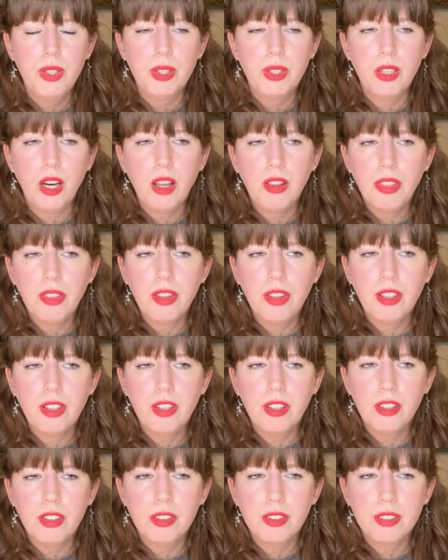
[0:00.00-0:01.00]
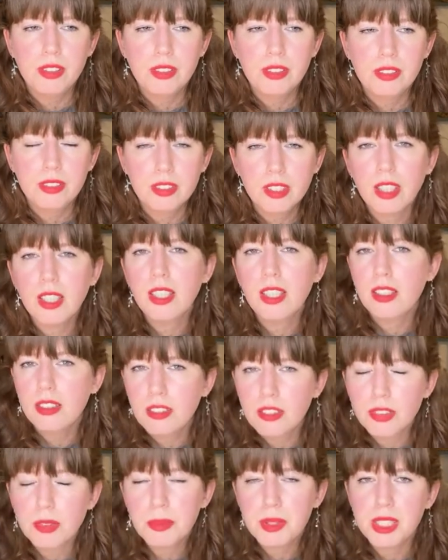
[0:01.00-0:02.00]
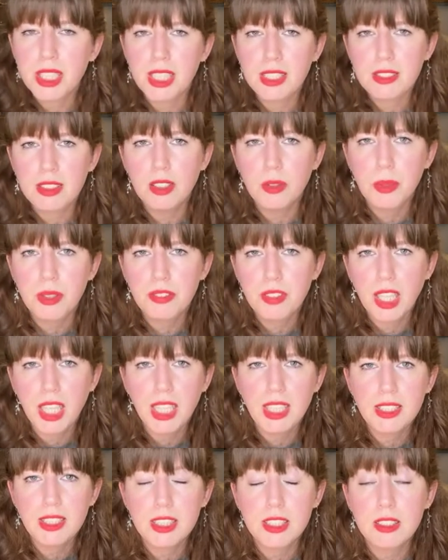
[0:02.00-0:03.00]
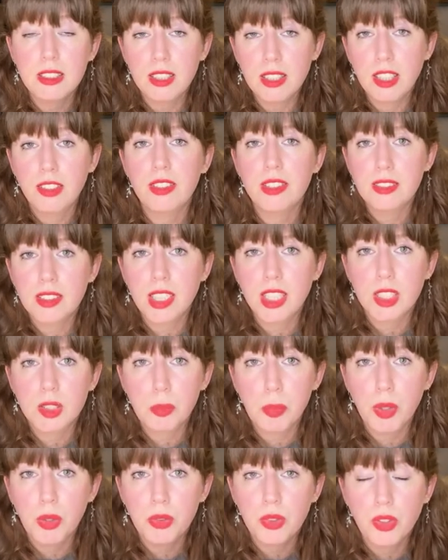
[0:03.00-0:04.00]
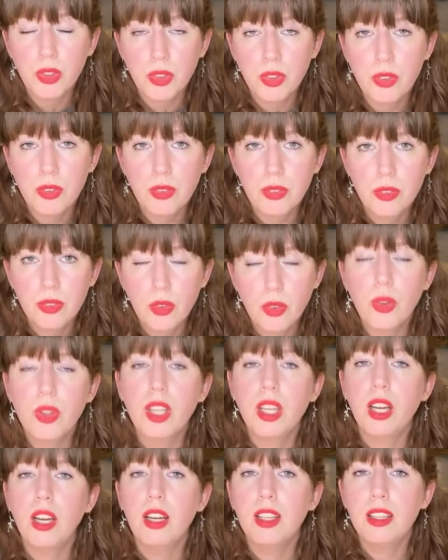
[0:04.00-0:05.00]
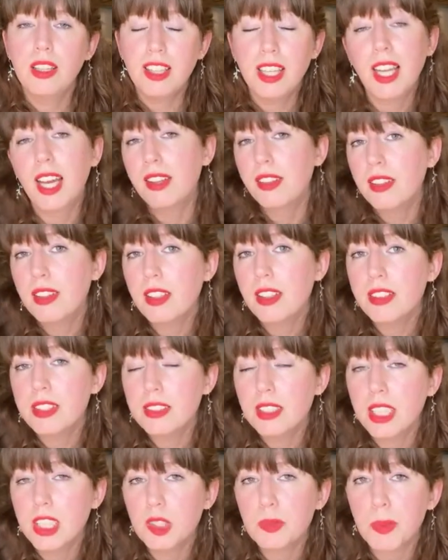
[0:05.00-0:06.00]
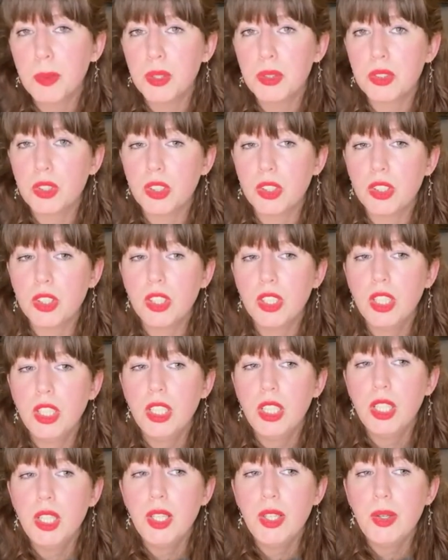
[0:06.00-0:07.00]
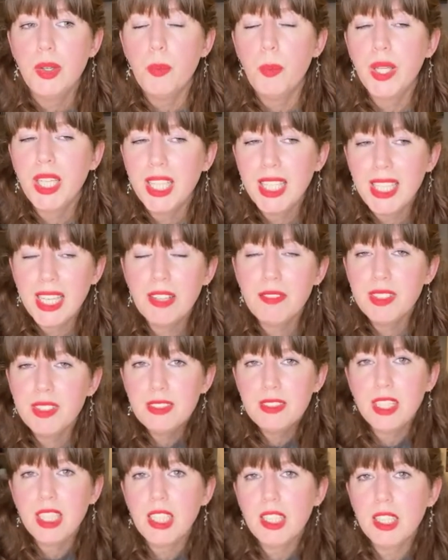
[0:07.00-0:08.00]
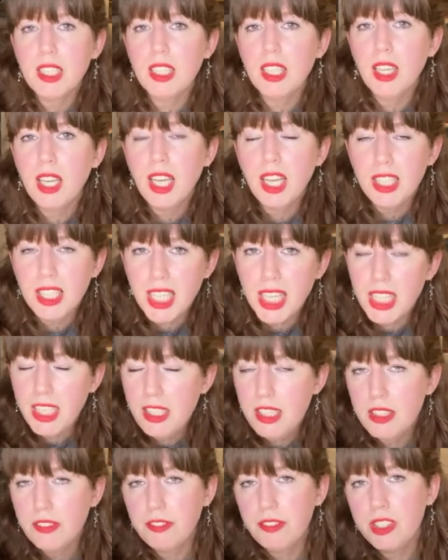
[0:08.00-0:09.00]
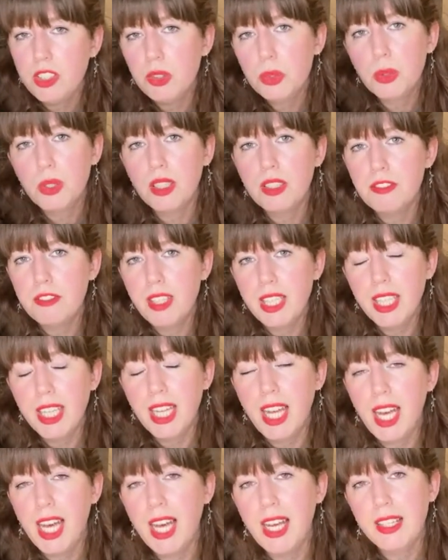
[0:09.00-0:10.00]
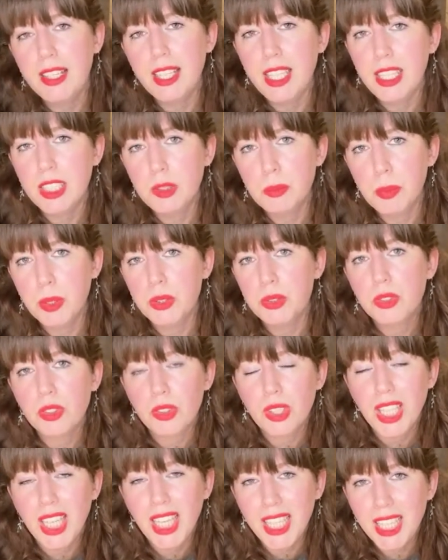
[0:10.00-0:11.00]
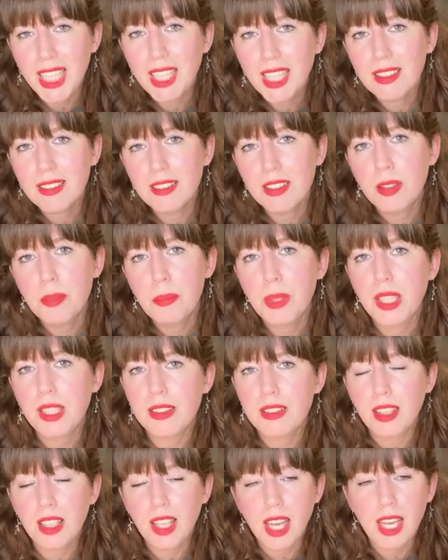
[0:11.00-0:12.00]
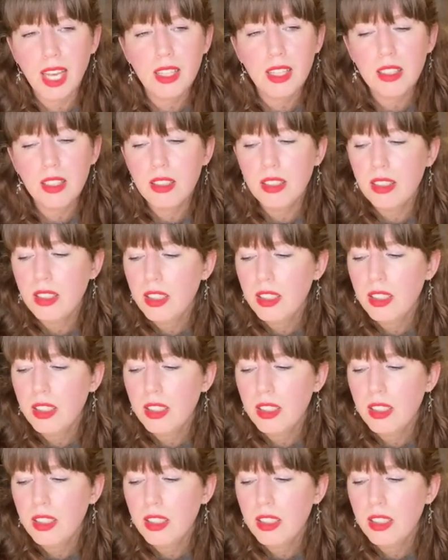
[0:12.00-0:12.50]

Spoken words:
other signs from the data that we've collected that there is a Higgs boson, or that there is a Higgs boson. We can never say that an individual event had a Higgs boson in it, because again,